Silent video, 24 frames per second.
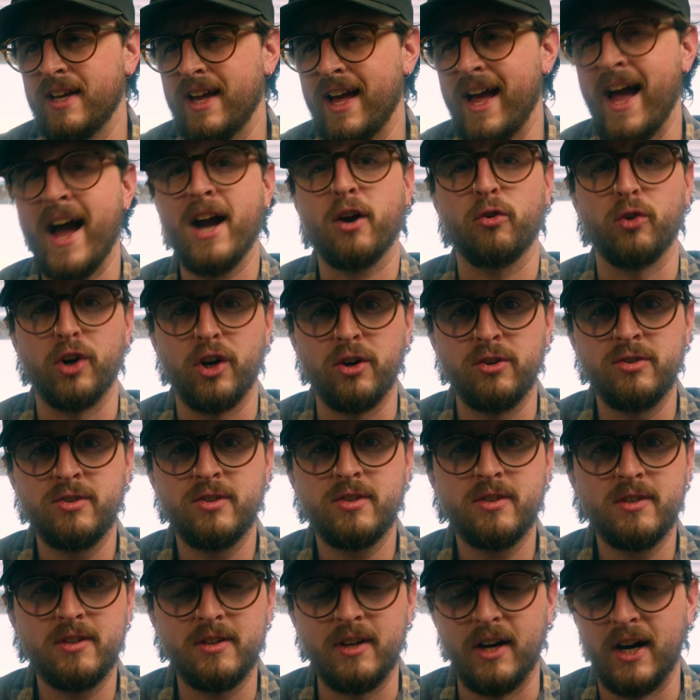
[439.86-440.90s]

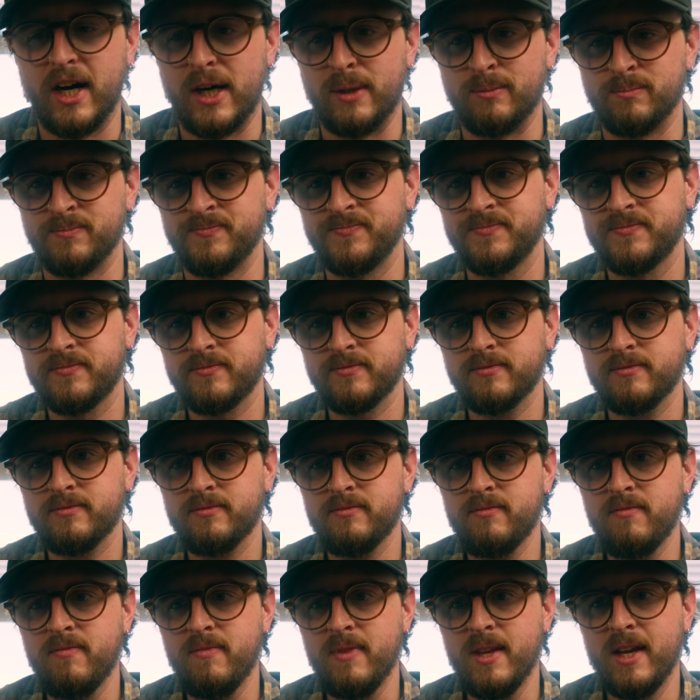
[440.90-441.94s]
Acros,
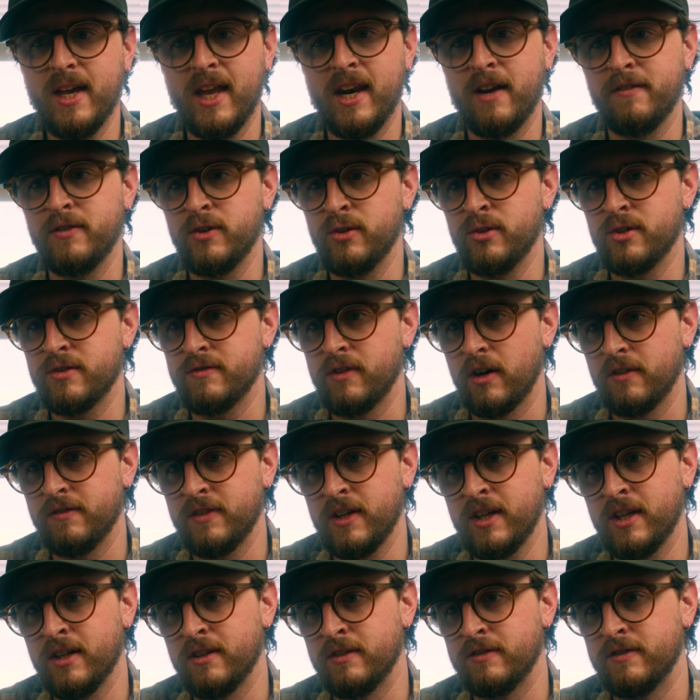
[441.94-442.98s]
and I've used
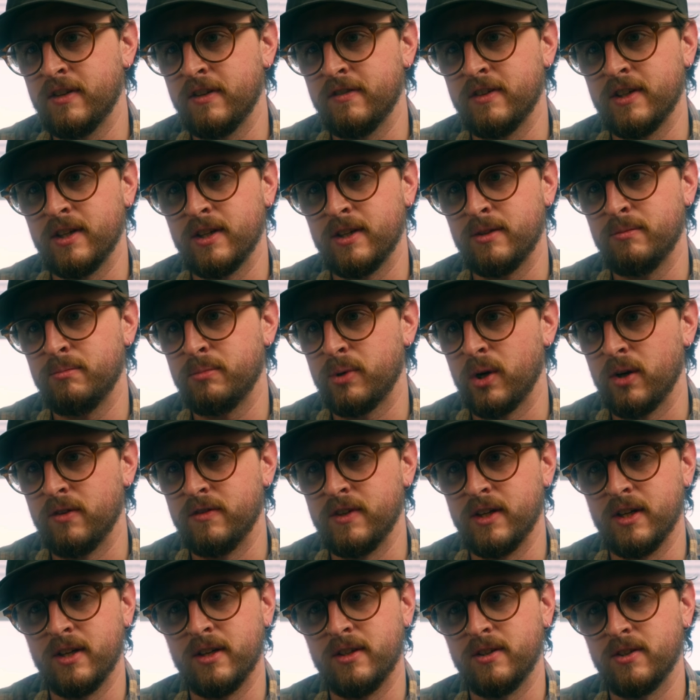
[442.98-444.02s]
Velveeta, Vivid,
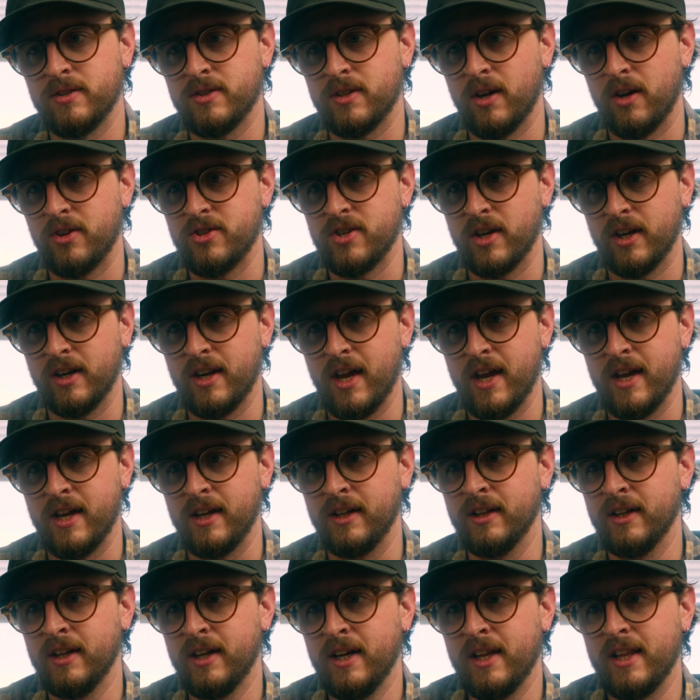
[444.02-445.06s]
Provia, Nostalgic
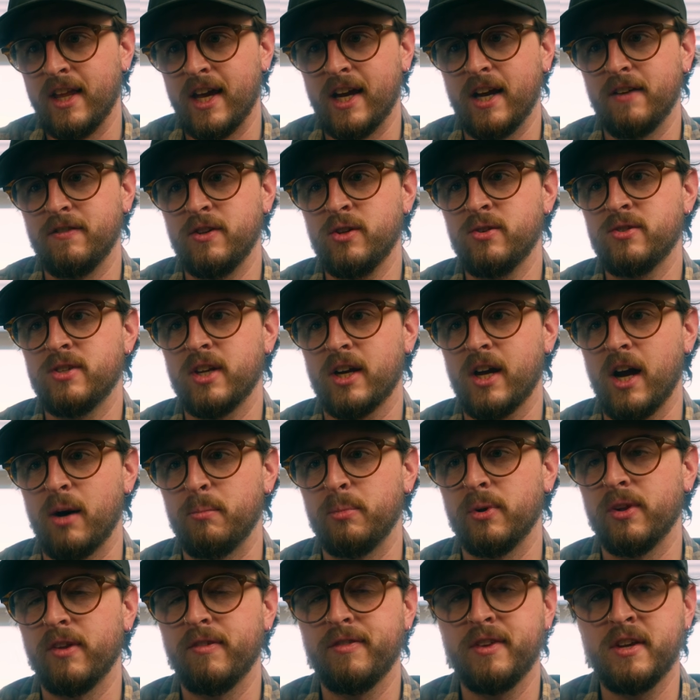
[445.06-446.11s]
Neg. Like I've used a
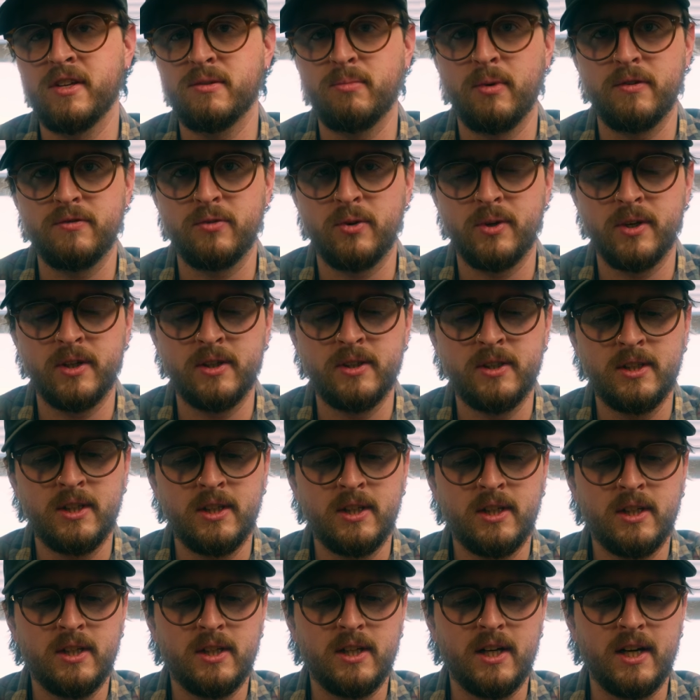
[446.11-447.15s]
couple of these before,
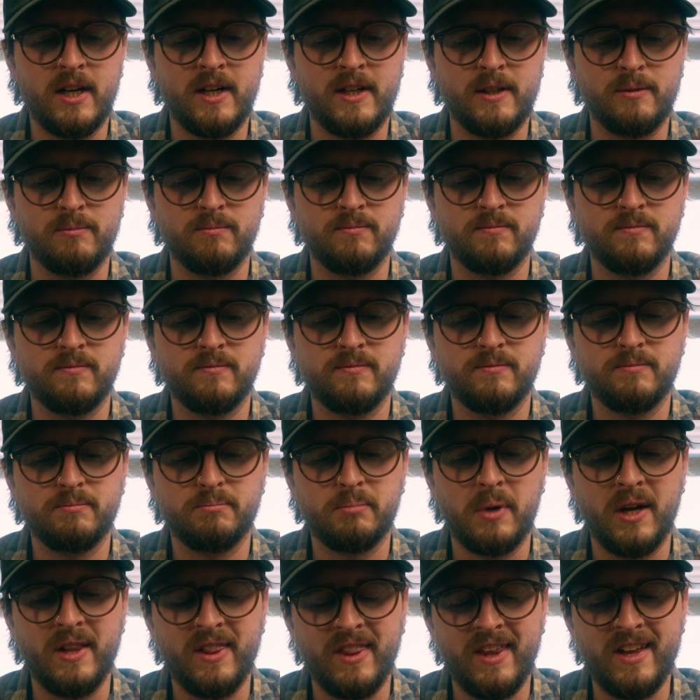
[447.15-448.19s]

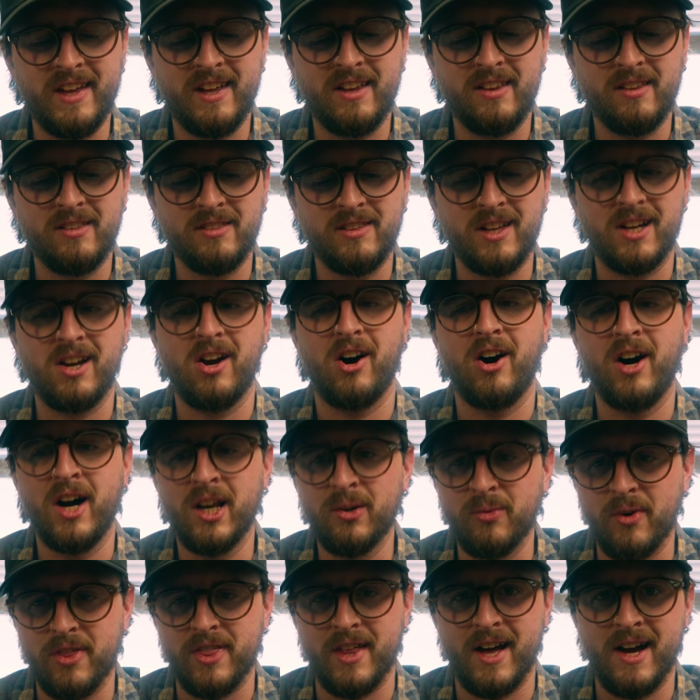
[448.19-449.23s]
but like the
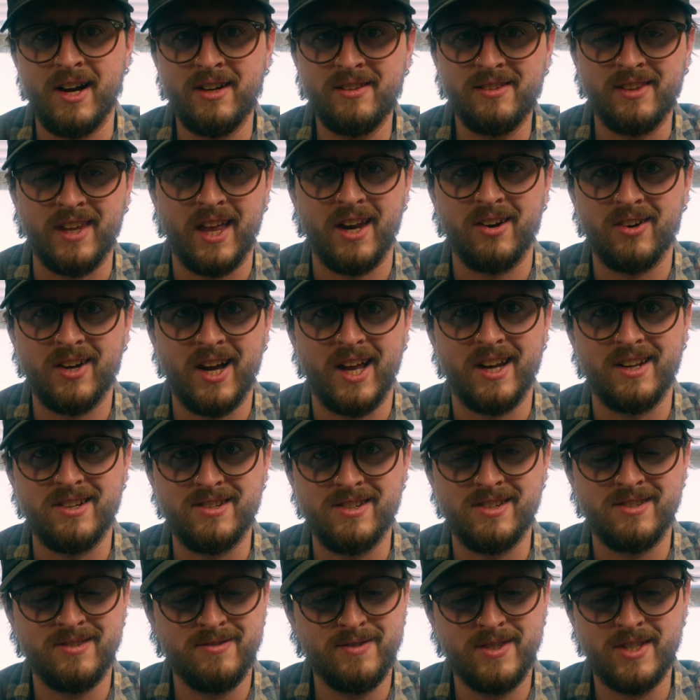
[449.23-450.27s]
con with that, and that'll kind of
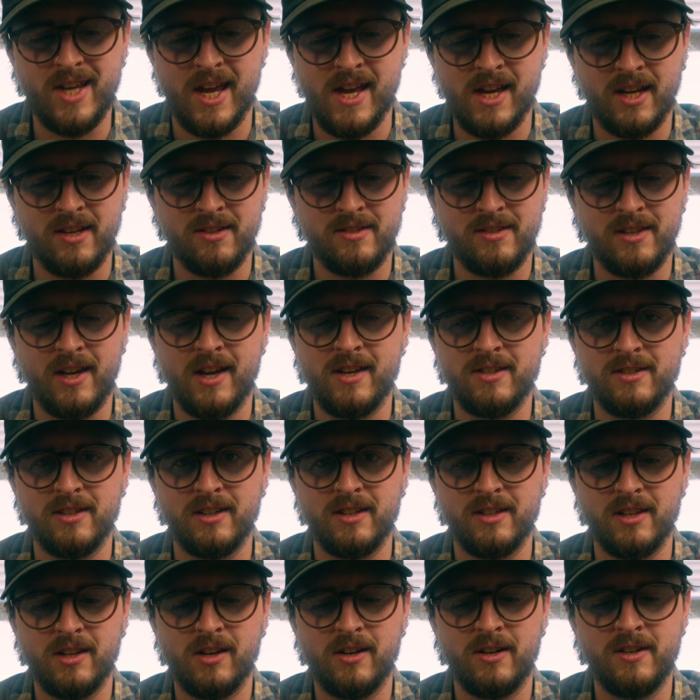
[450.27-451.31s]
just take us nicely
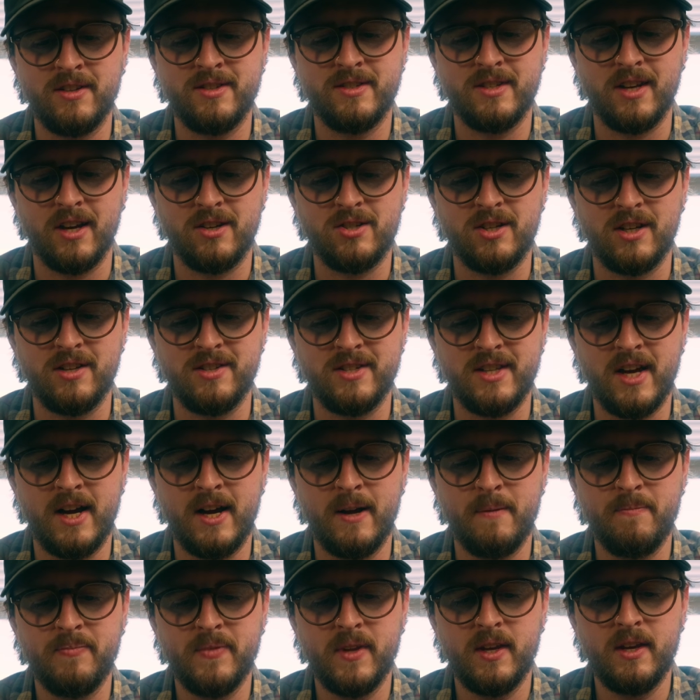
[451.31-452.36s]
into the con section, is
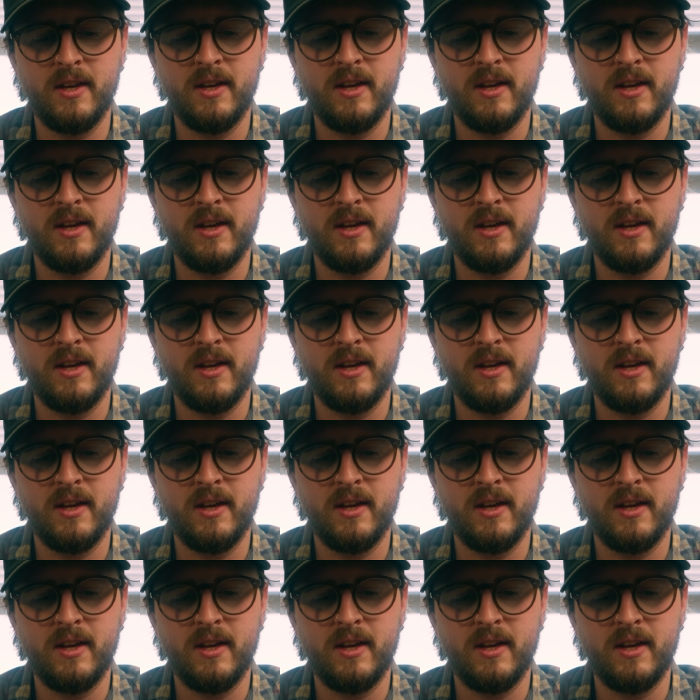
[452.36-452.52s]
that